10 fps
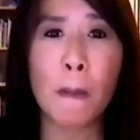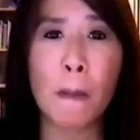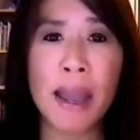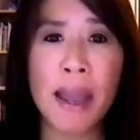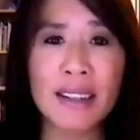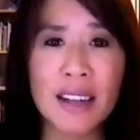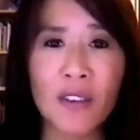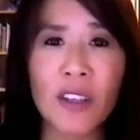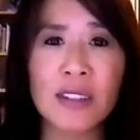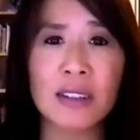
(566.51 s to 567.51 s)

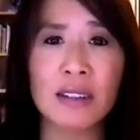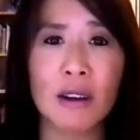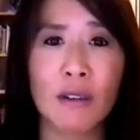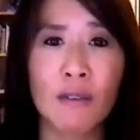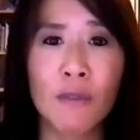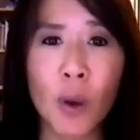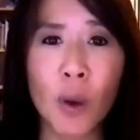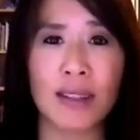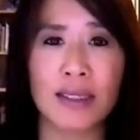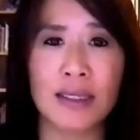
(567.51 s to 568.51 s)
magnificent
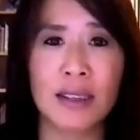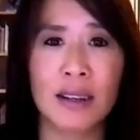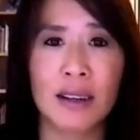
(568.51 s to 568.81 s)
voice.